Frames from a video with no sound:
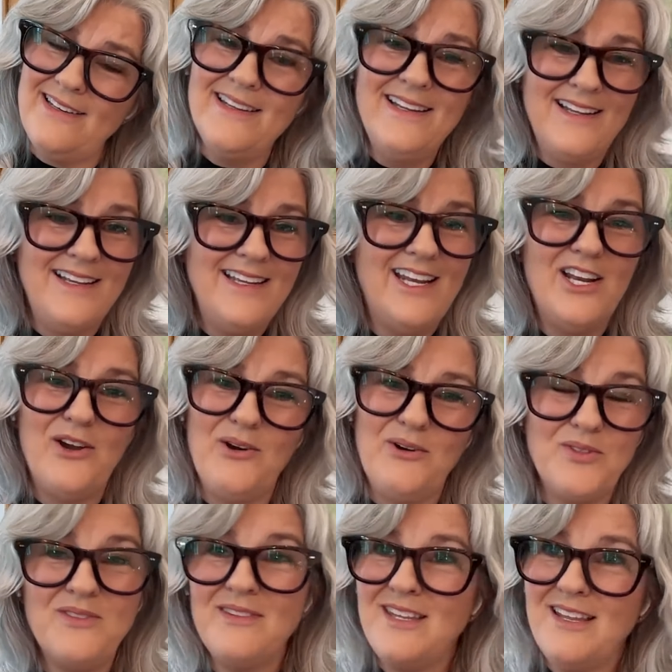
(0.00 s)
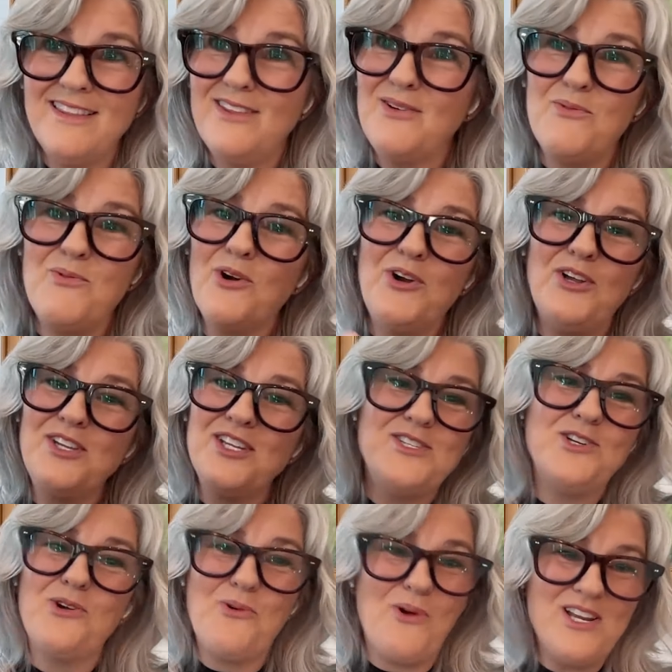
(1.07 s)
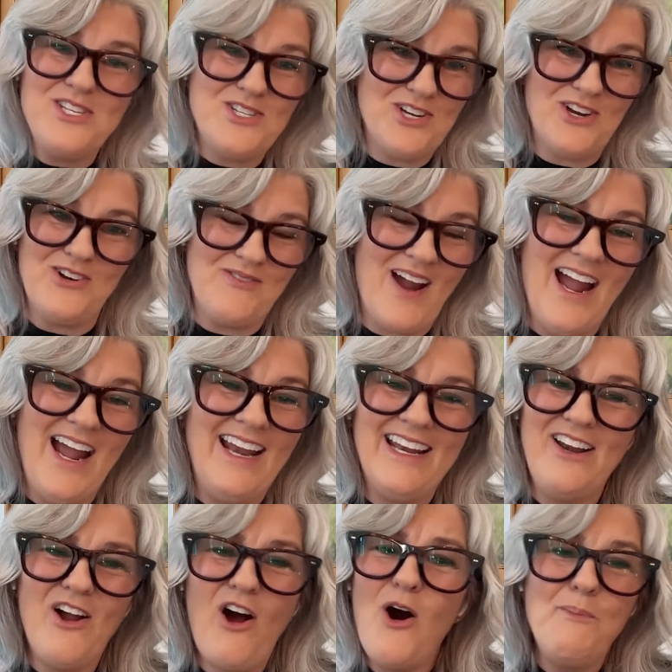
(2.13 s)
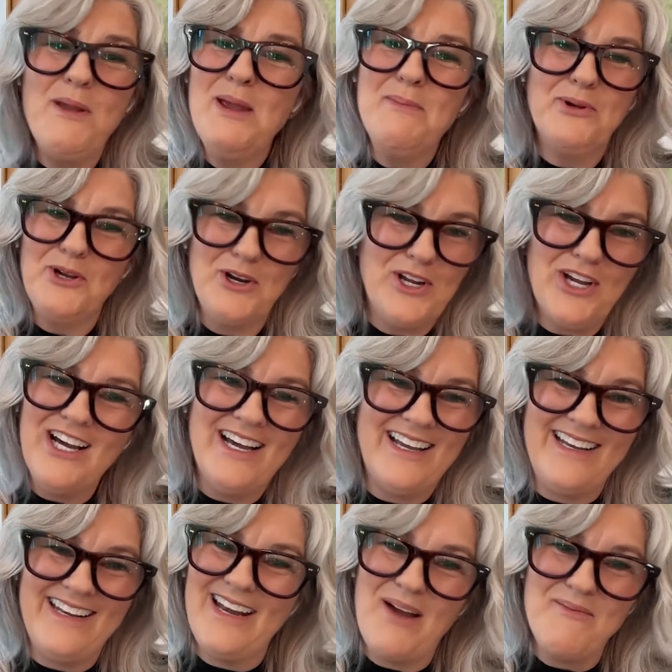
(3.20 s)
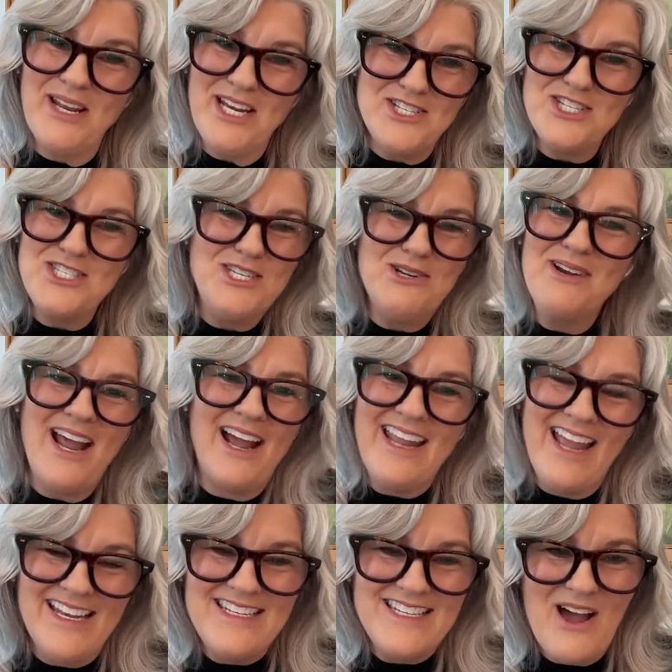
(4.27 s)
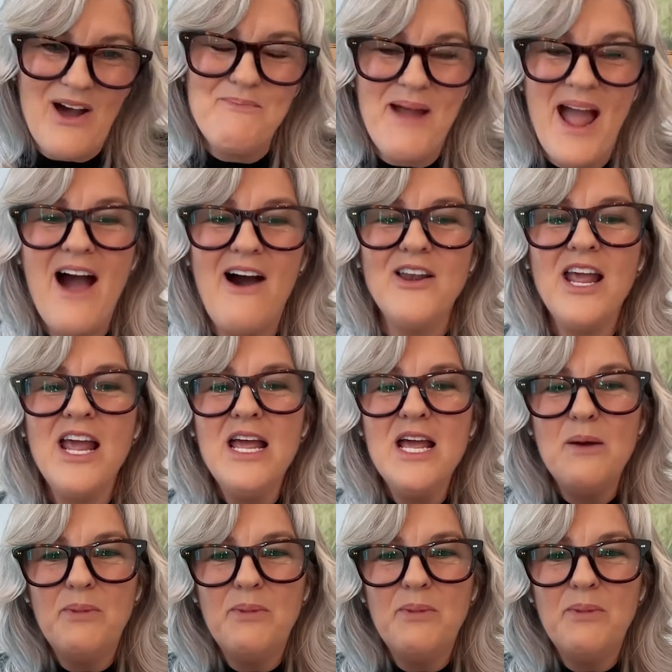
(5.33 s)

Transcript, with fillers: And, you know, the world is your oyster, right? And all people are good. And I'm going to just do what I can to help out.